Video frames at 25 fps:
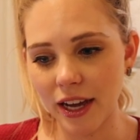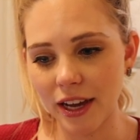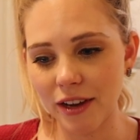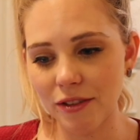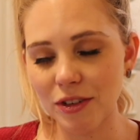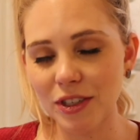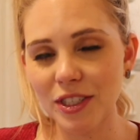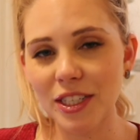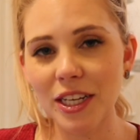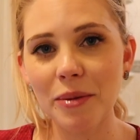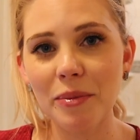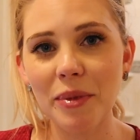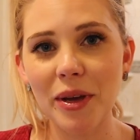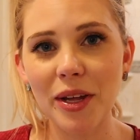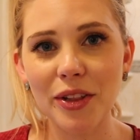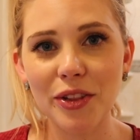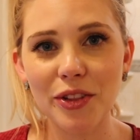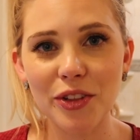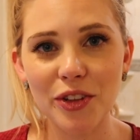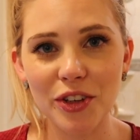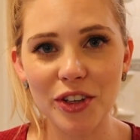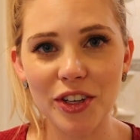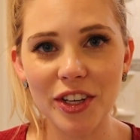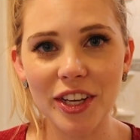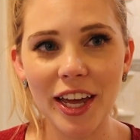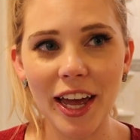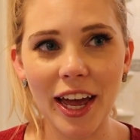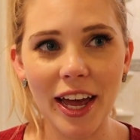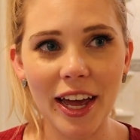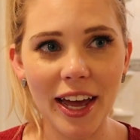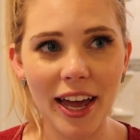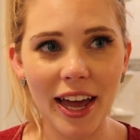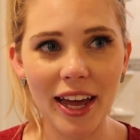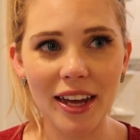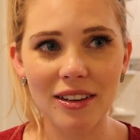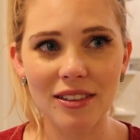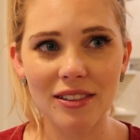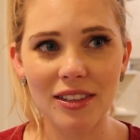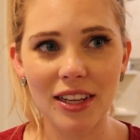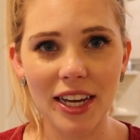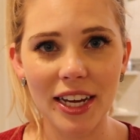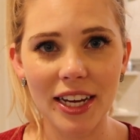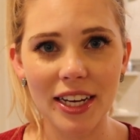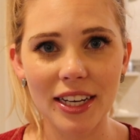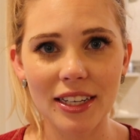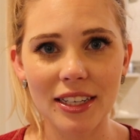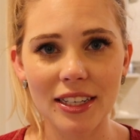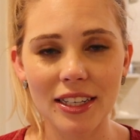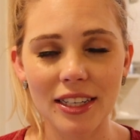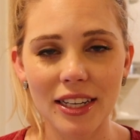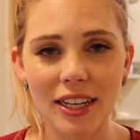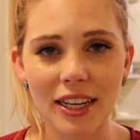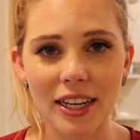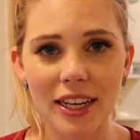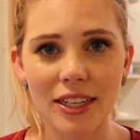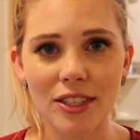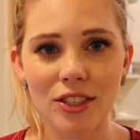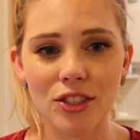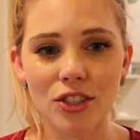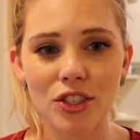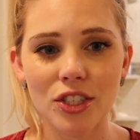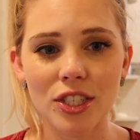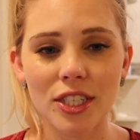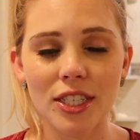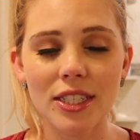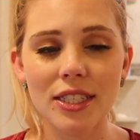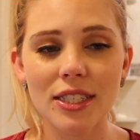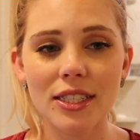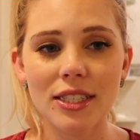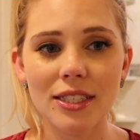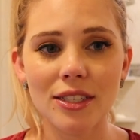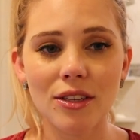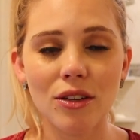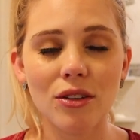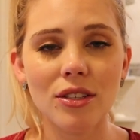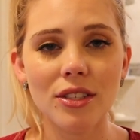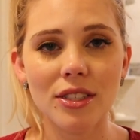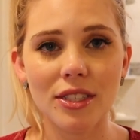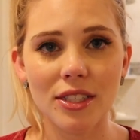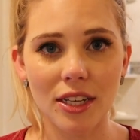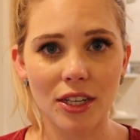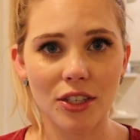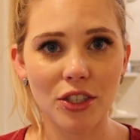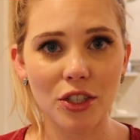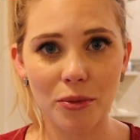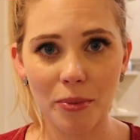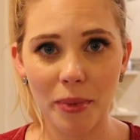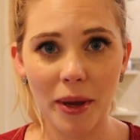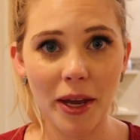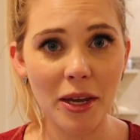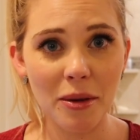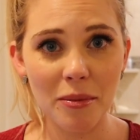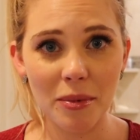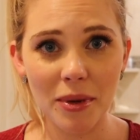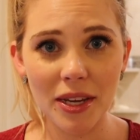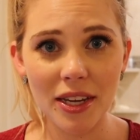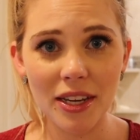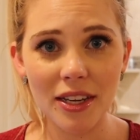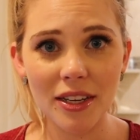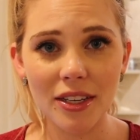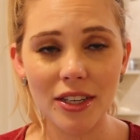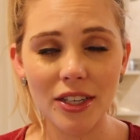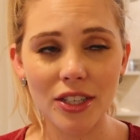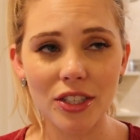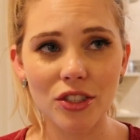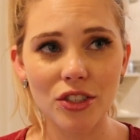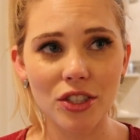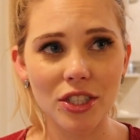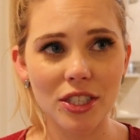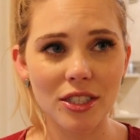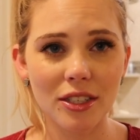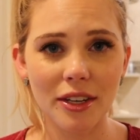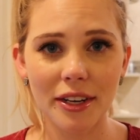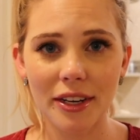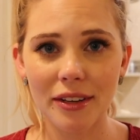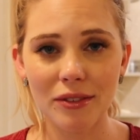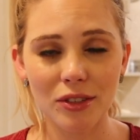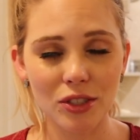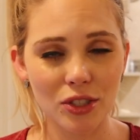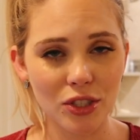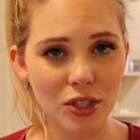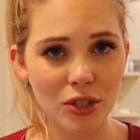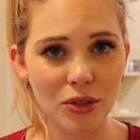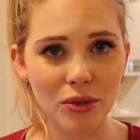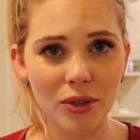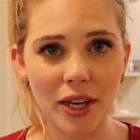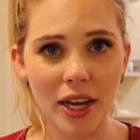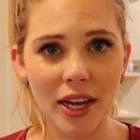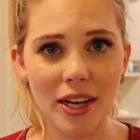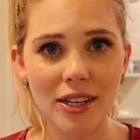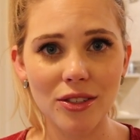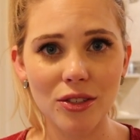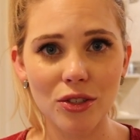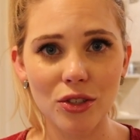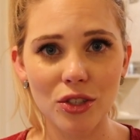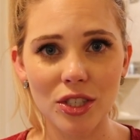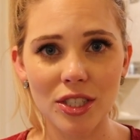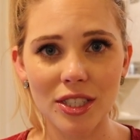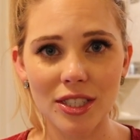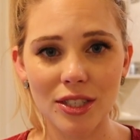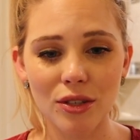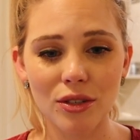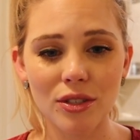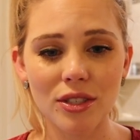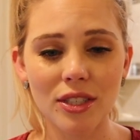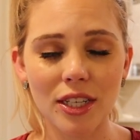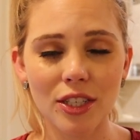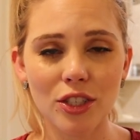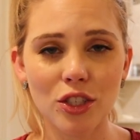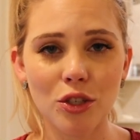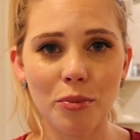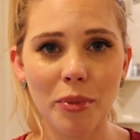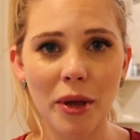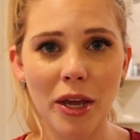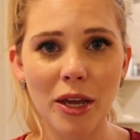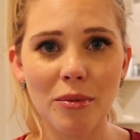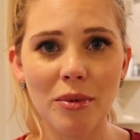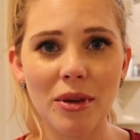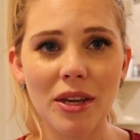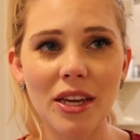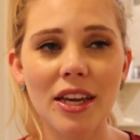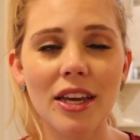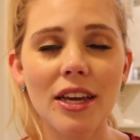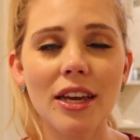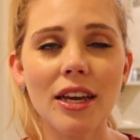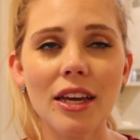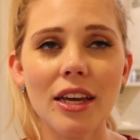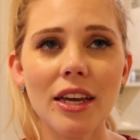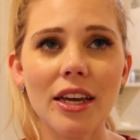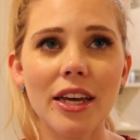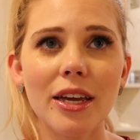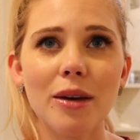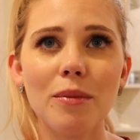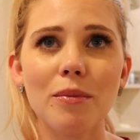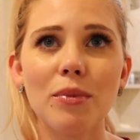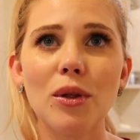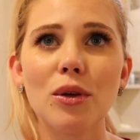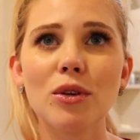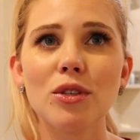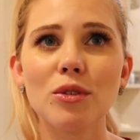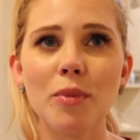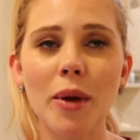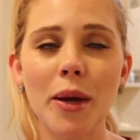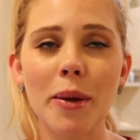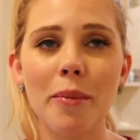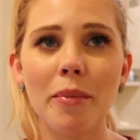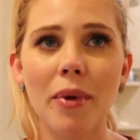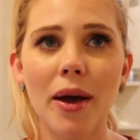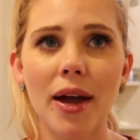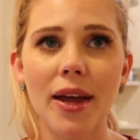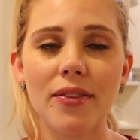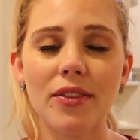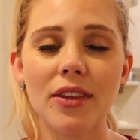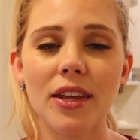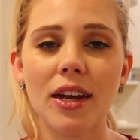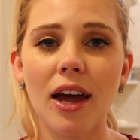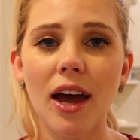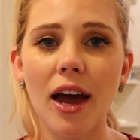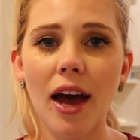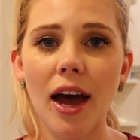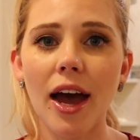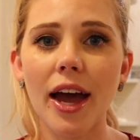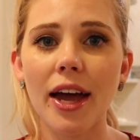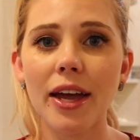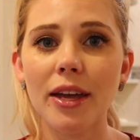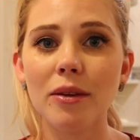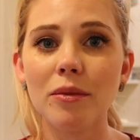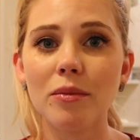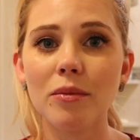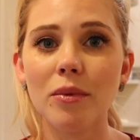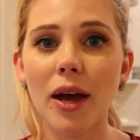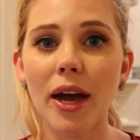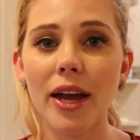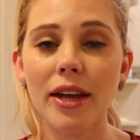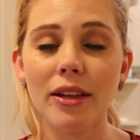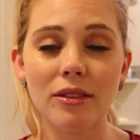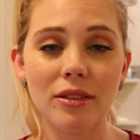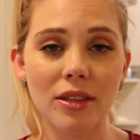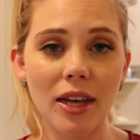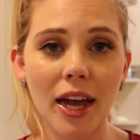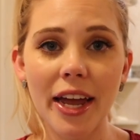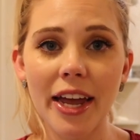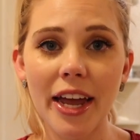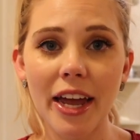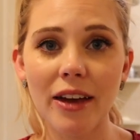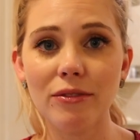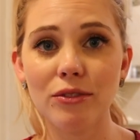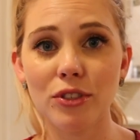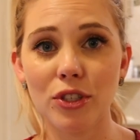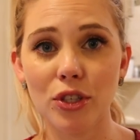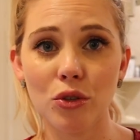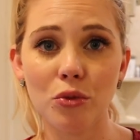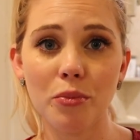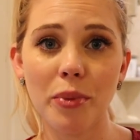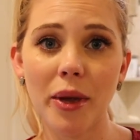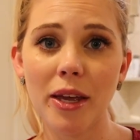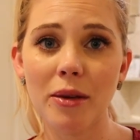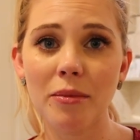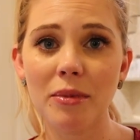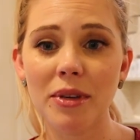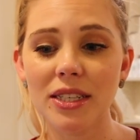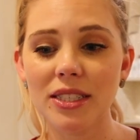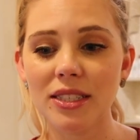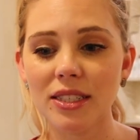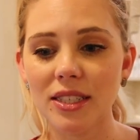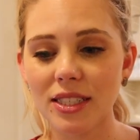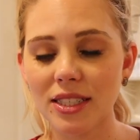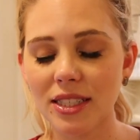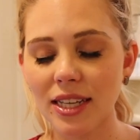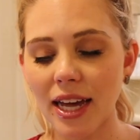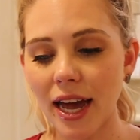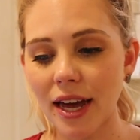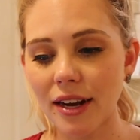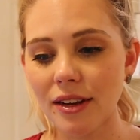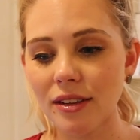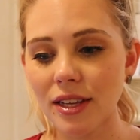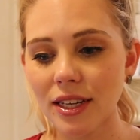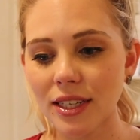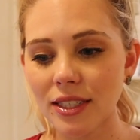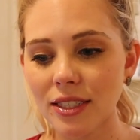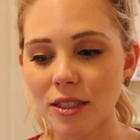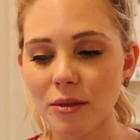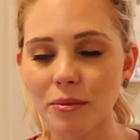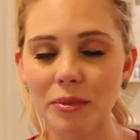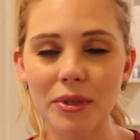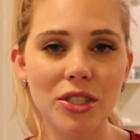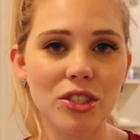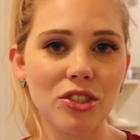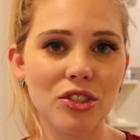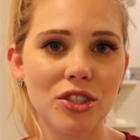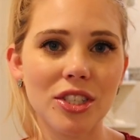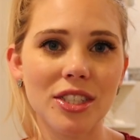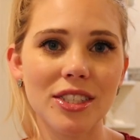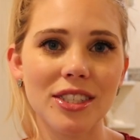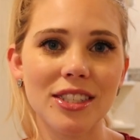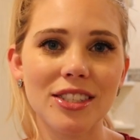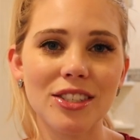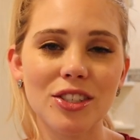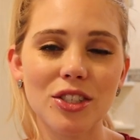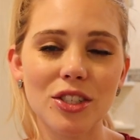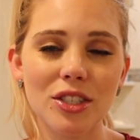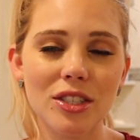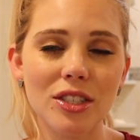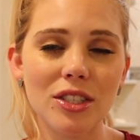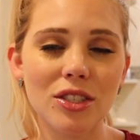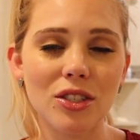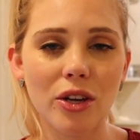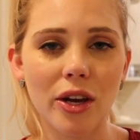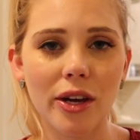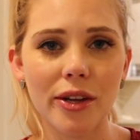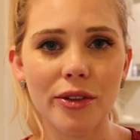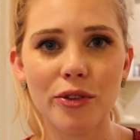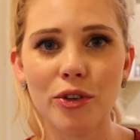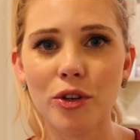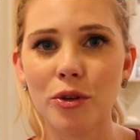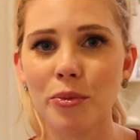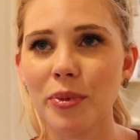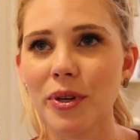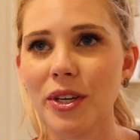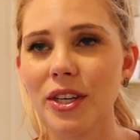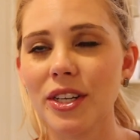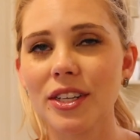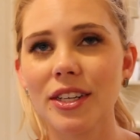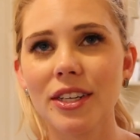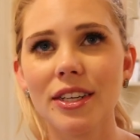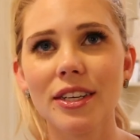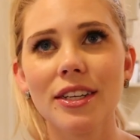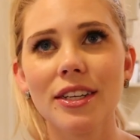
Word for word: every time I look at Adeline, and she's still such a baby, because she's not even two yet, so she's still such a baby, it blows my mind that I I, I have two babies, because Adeline to me, she's she's a toddler, but